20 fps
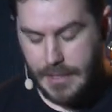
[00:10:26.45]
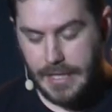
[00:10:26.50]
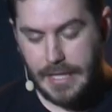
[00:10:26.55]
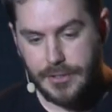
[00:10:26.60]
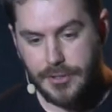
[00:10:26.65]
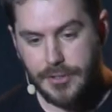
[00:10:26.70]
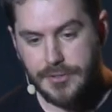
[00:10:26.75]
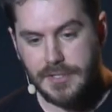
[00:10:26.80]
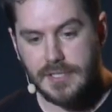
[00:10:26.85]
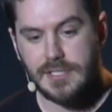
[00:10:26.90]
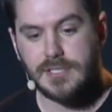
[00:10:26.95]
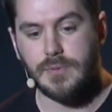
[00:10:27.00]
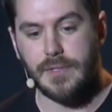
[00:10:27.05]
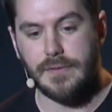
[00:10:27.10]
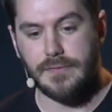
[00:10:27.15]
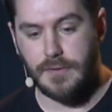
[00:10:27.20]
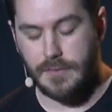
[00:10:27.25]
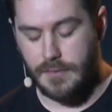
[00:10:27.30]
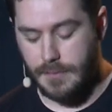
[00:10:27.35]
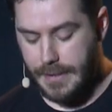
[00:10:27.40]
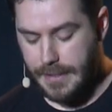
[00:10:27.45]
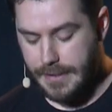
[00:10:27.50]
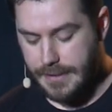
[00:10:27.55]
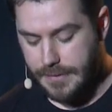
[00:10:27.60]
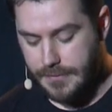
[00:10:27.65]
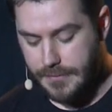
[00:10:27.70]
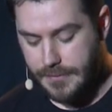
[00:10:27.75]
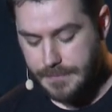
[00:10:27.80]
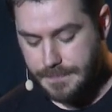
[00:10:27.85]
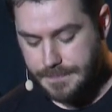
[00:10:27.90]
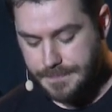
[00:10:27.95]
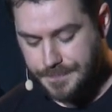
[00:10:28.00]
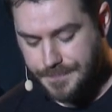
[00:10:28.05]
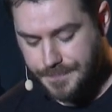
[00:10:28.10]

and using Swift on the back end.